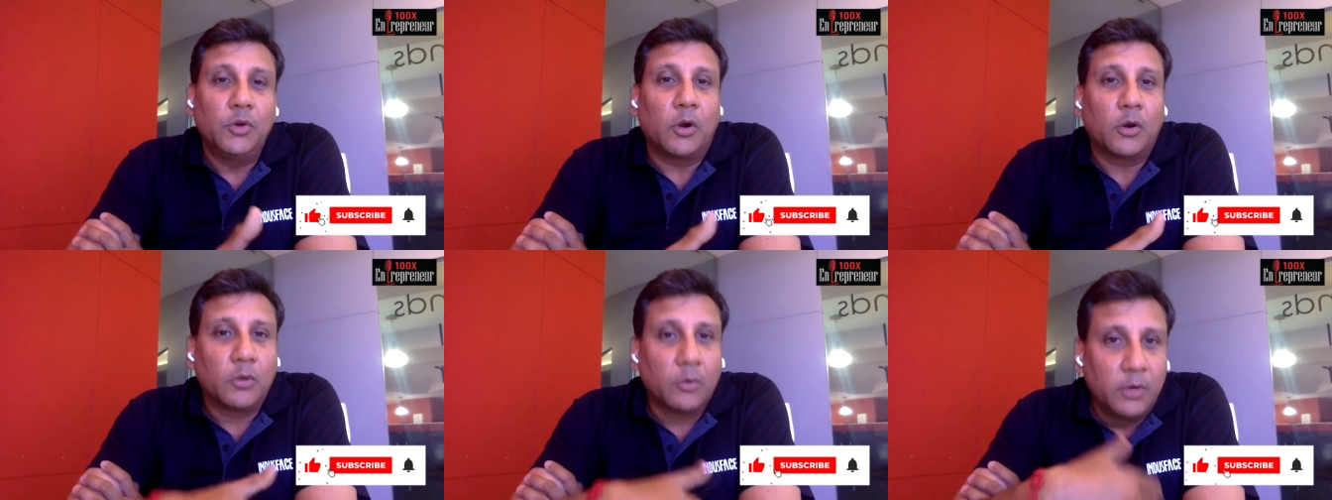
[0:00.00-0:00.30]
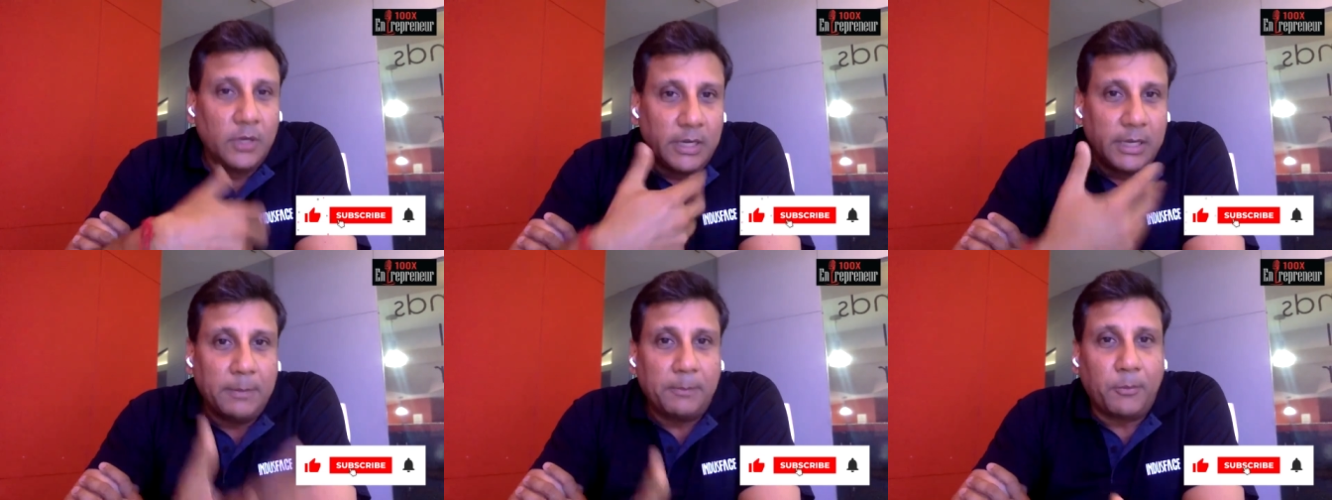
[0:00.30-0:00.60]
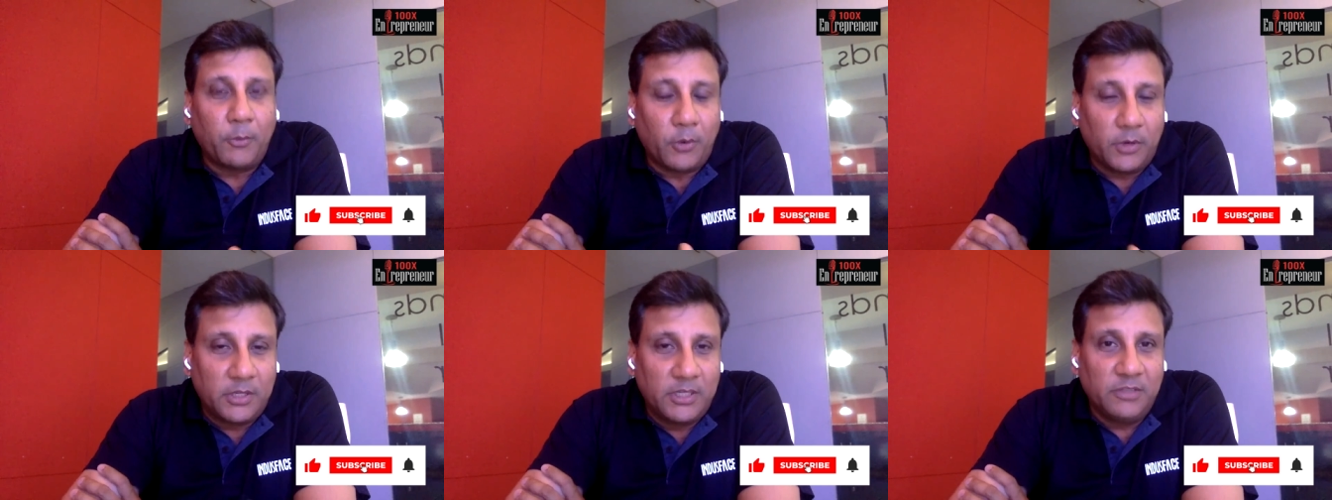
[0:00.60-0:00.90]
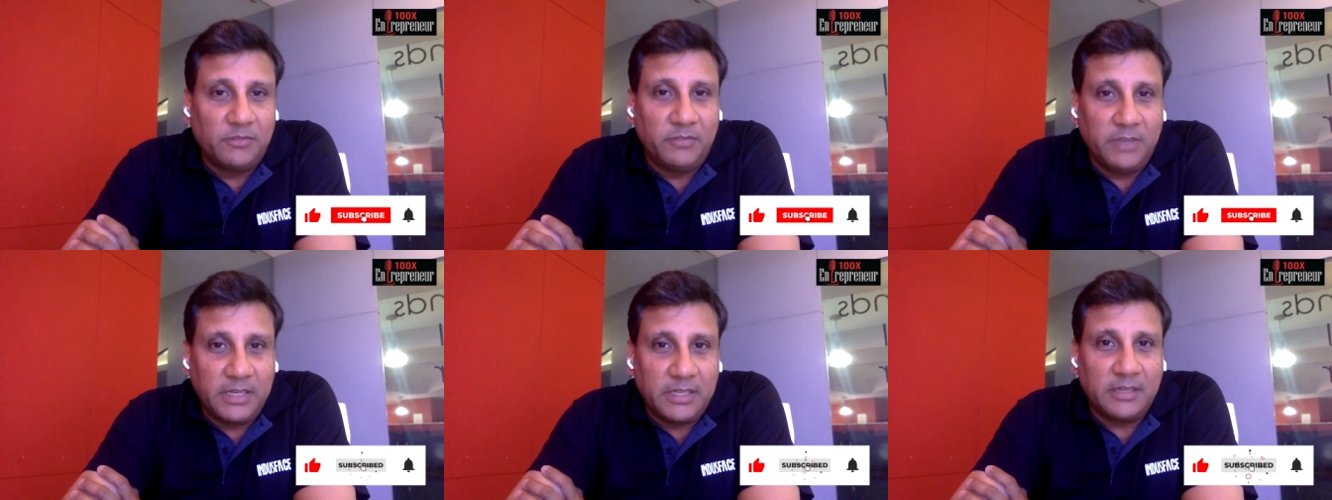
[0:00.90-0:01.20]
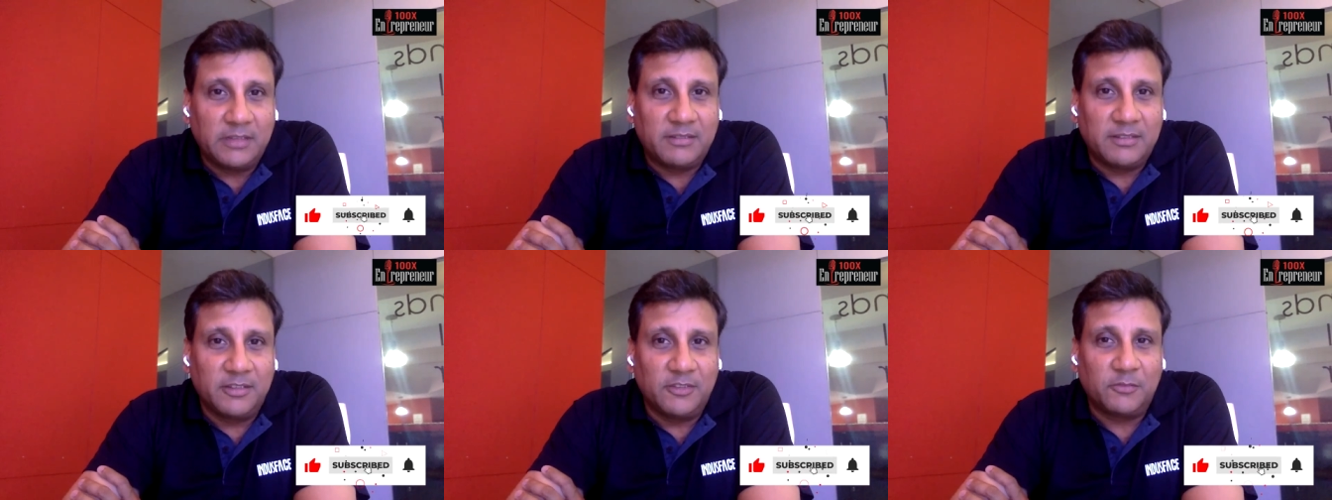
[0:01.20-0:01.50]
you not only report these
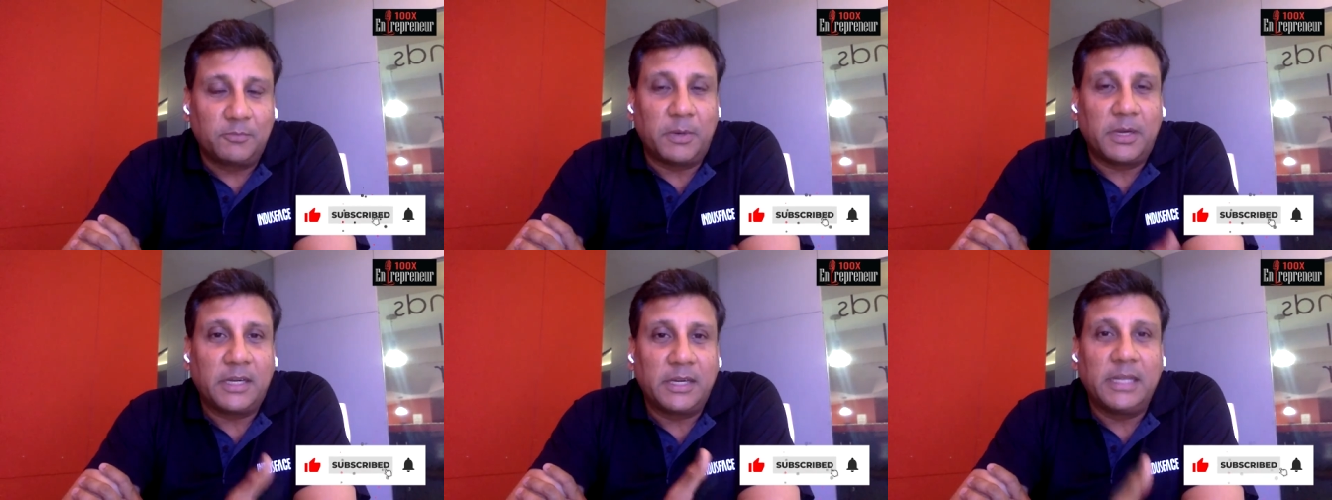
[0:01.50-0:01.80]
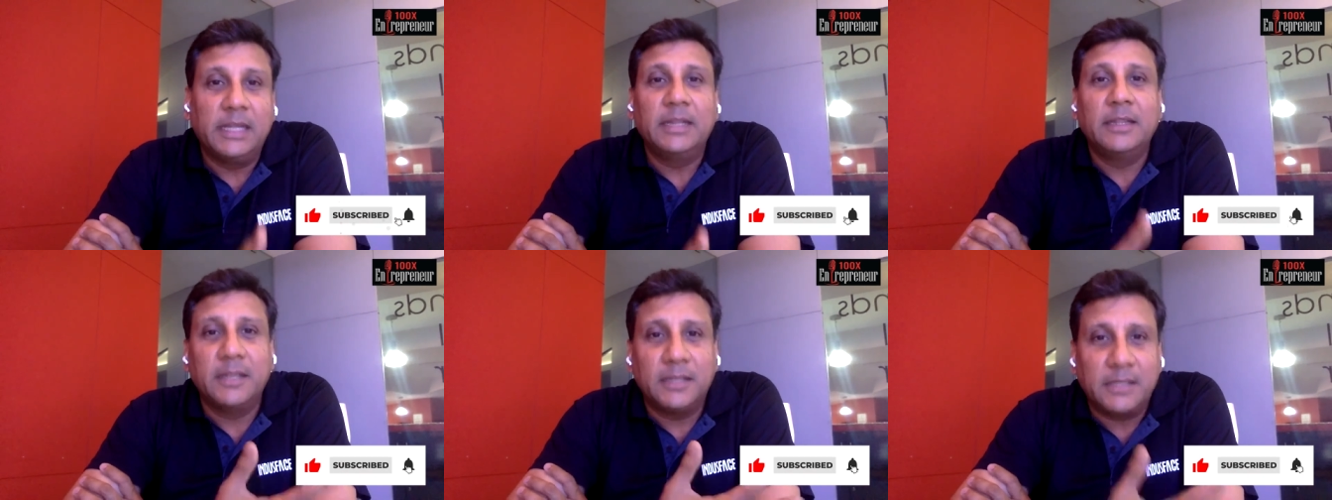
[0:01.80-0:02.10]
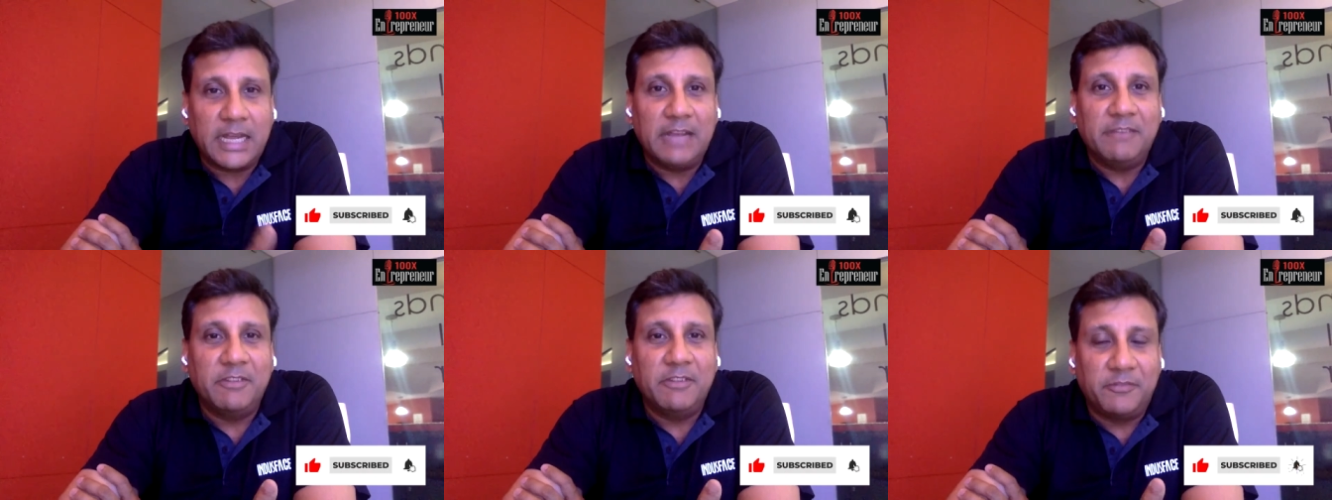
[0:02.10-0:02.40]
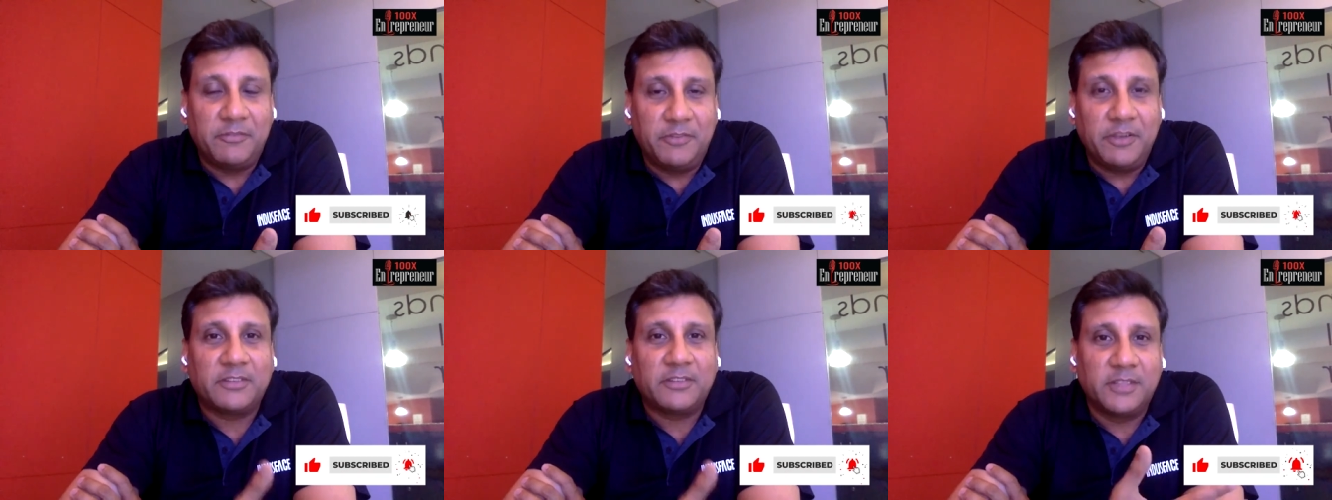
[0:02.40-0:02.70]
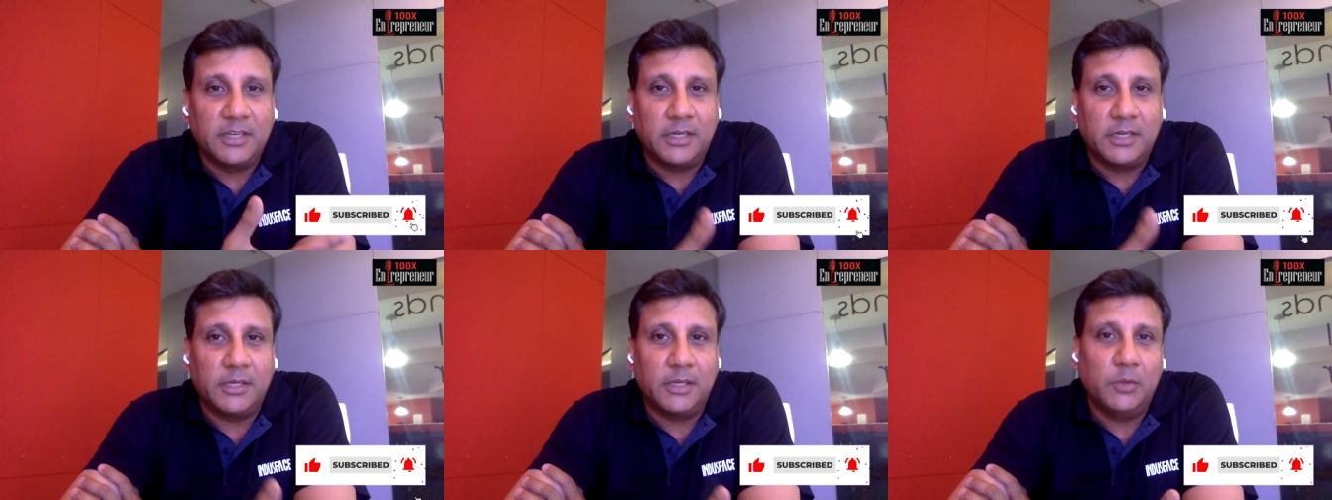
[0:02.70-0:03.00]
weaknesses, but till the time we
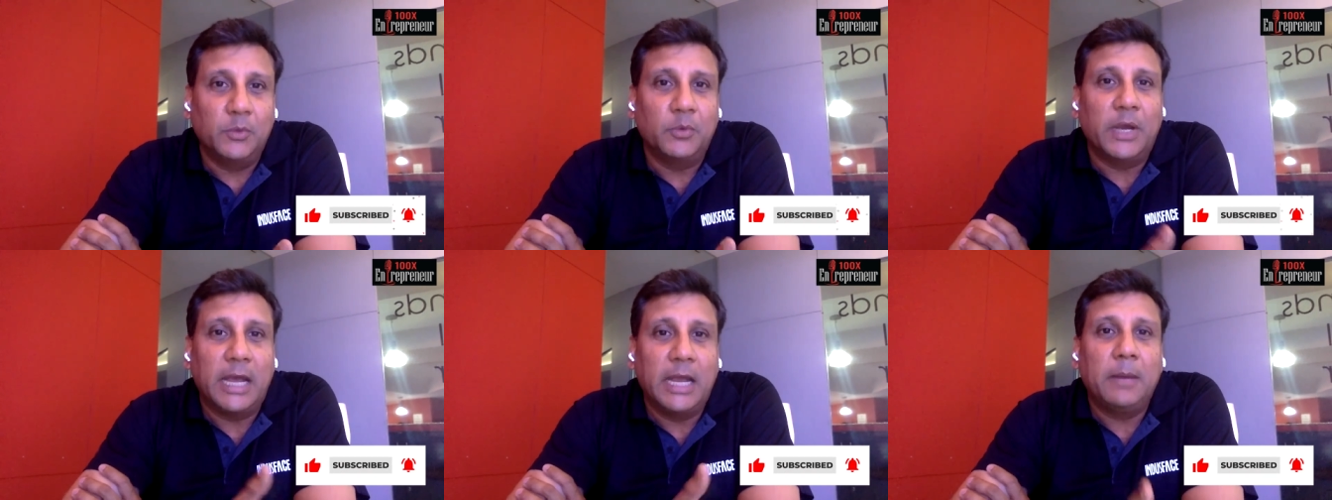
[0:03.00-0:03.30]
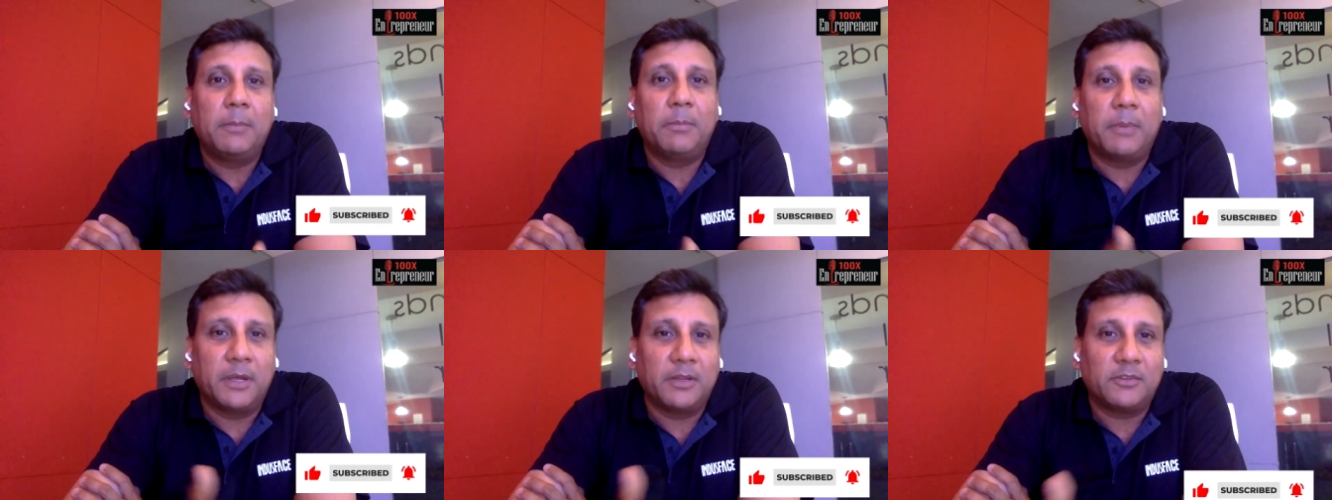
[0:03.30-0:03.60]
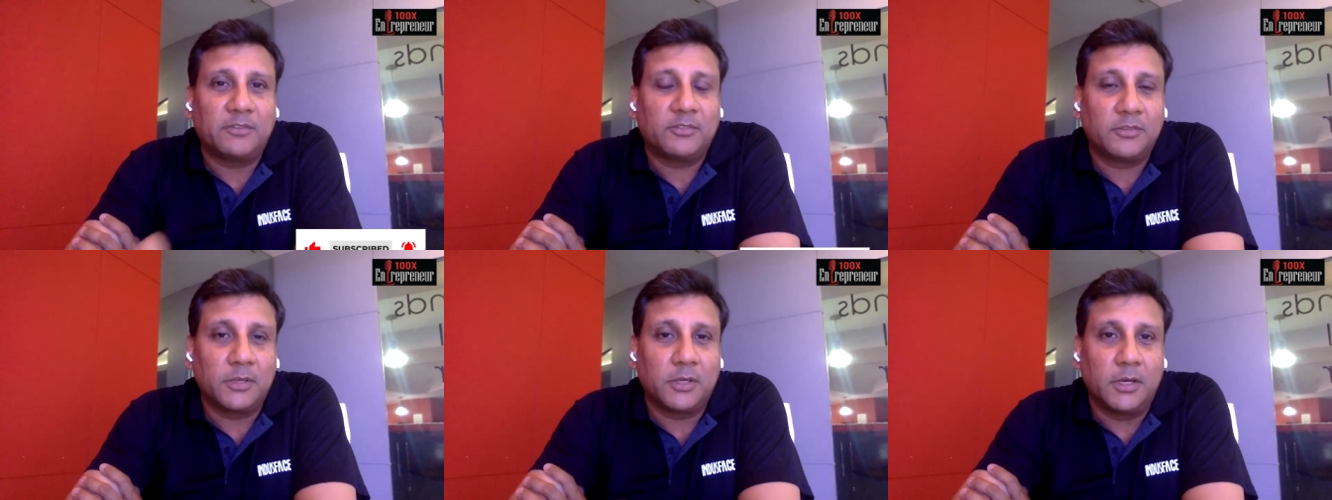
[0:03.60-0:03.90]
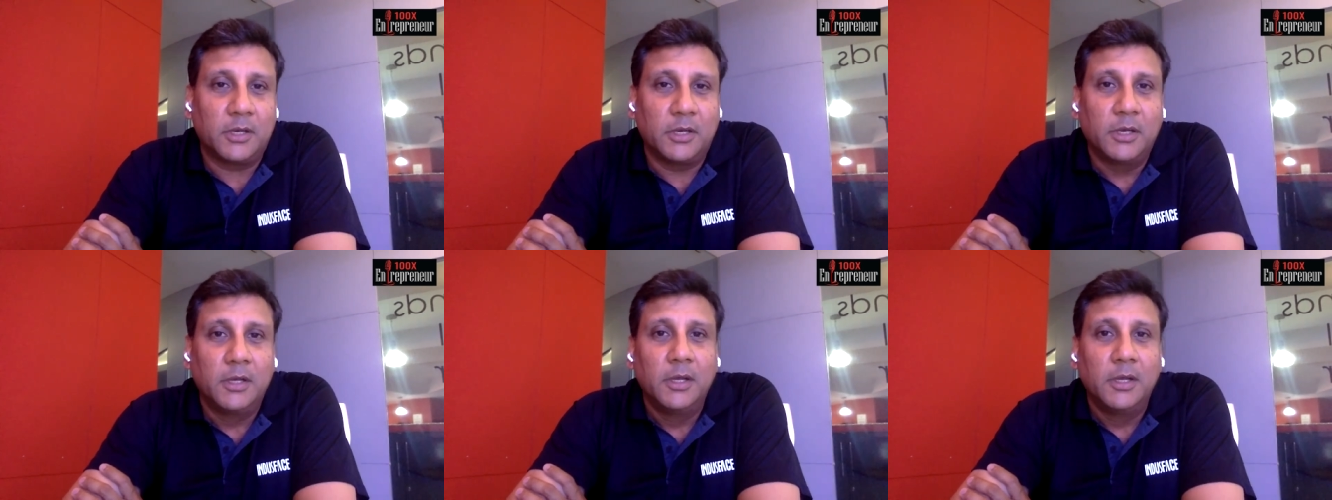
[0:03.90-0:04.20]
fix it, you help us